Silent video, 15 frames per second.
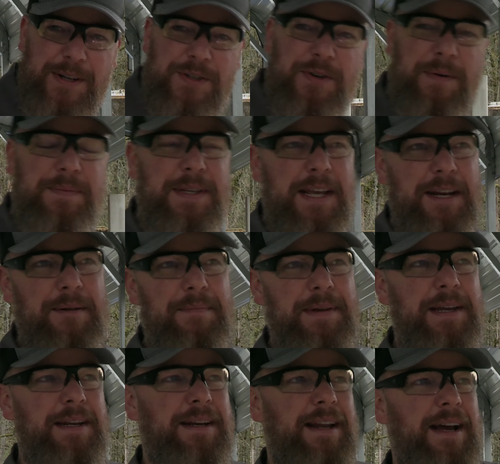range trips end up
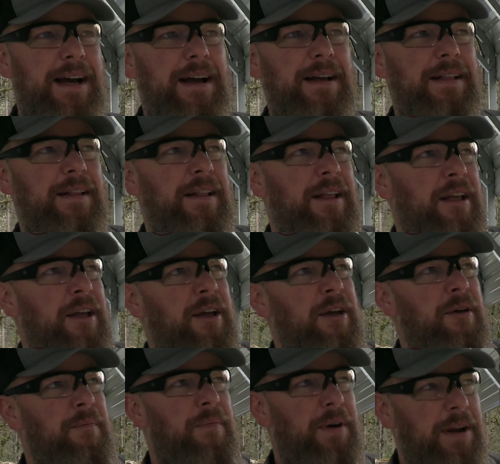being
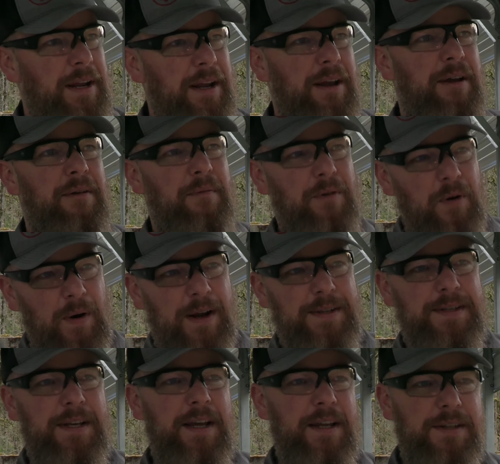pretty
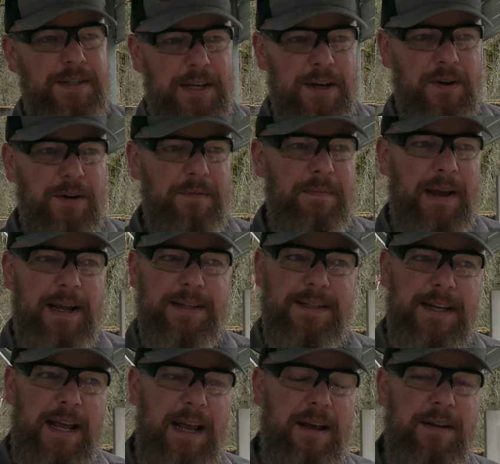crazy. Tia couldn't make it
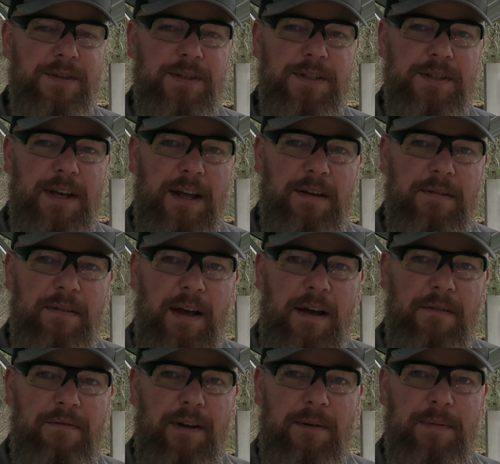today. She's got
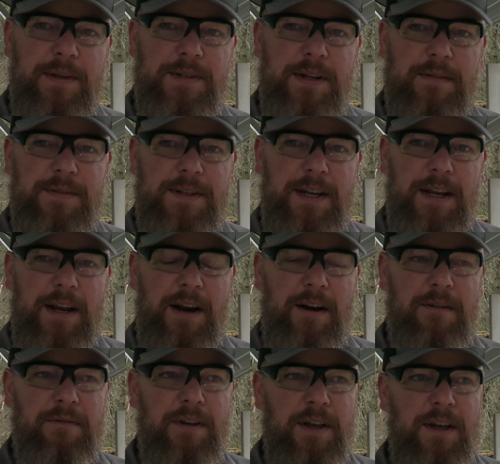family stuff to take
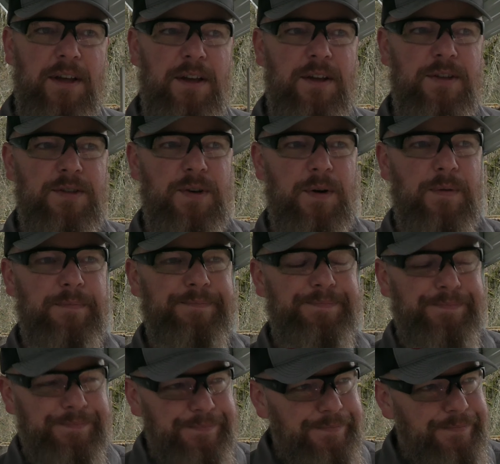care of. So
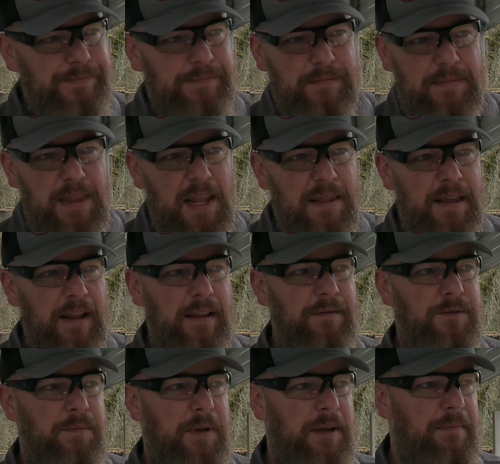that
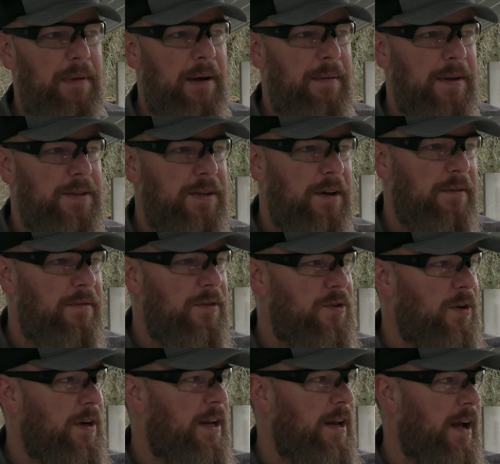leaves me by myself
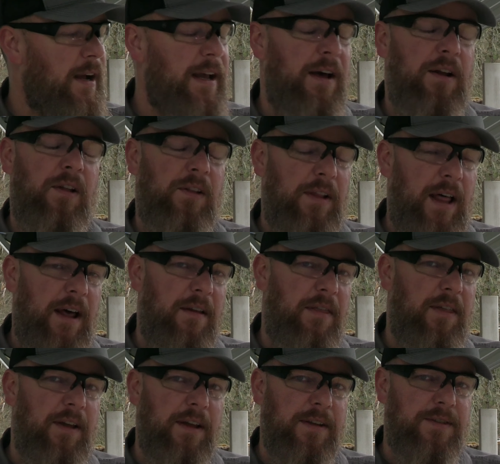trying to knock out a lot of
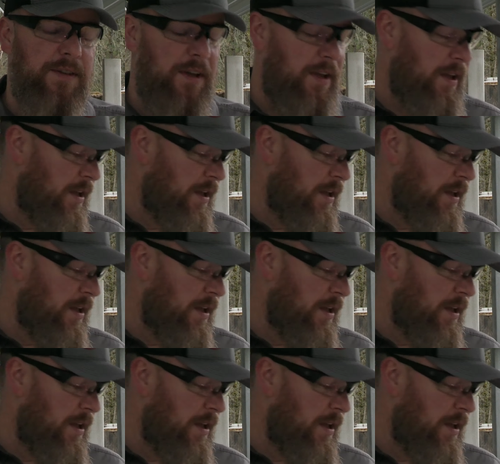things.